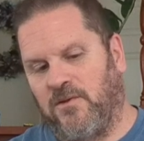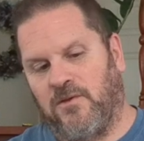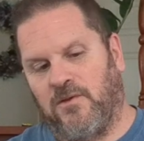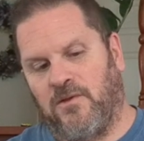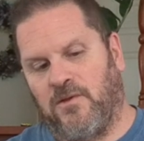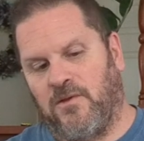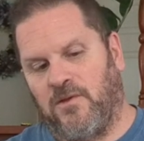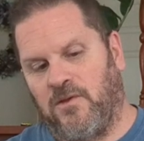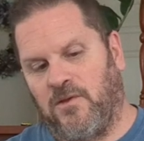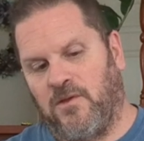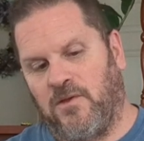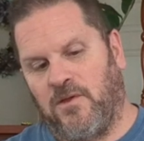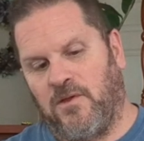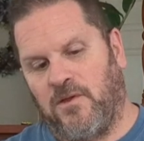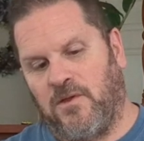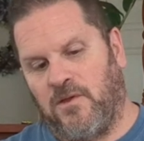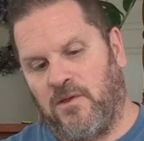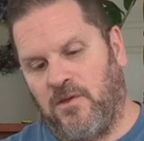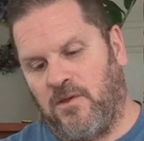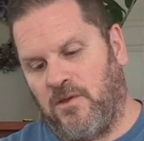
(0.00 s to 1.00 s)

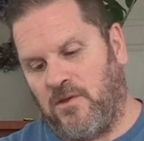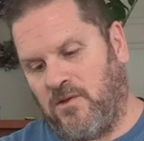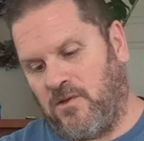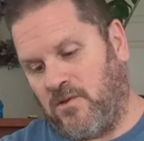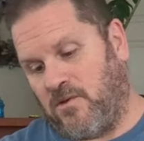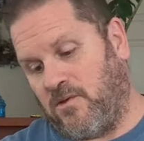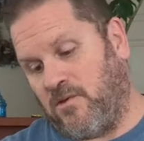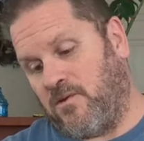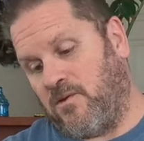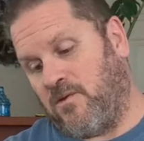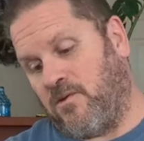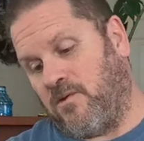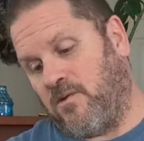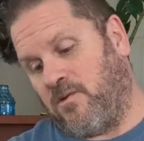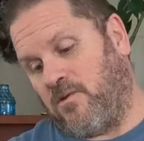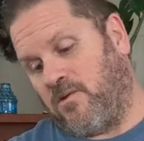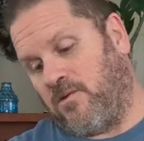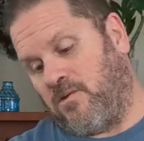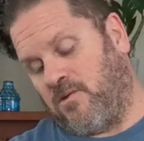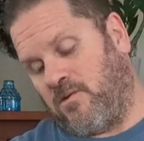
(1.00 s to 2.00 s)

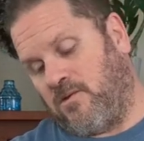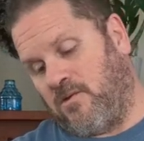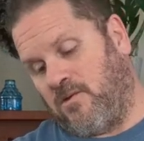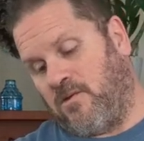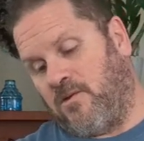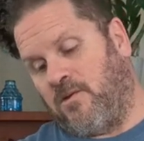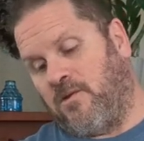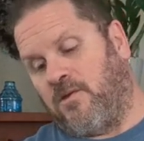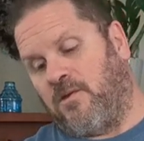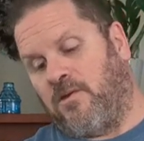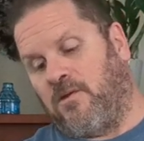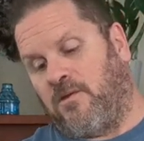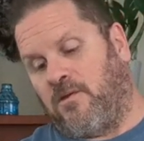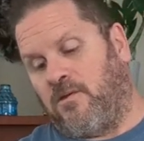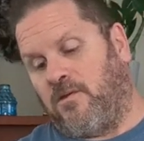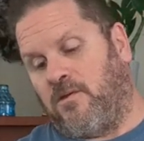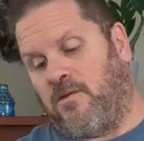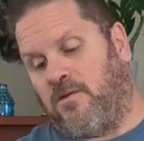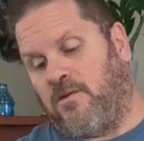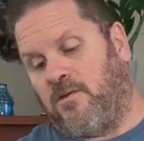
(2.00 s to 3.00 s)

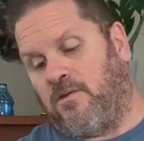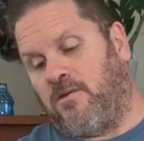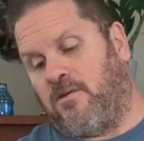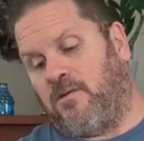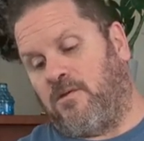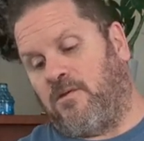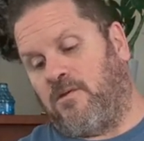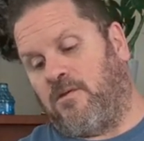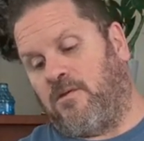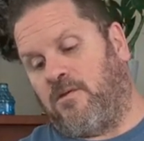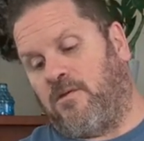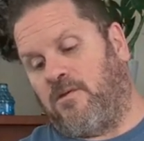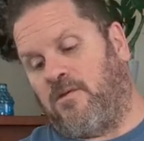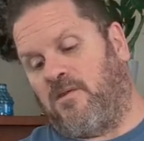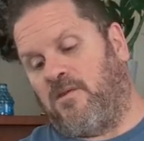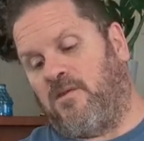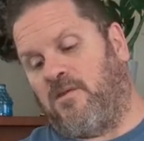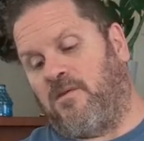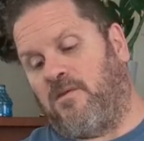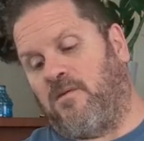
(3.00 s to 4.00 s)

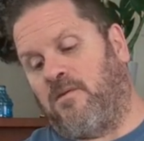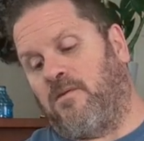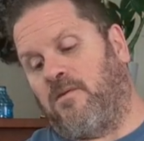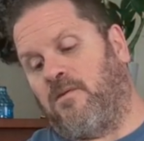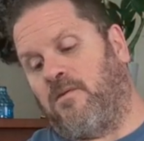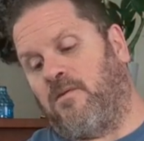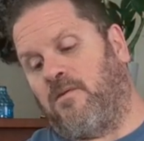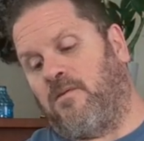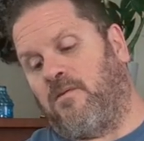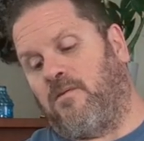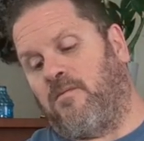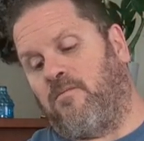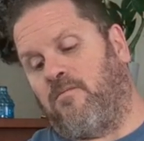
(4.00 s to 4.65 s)
No one is speaking in this clip.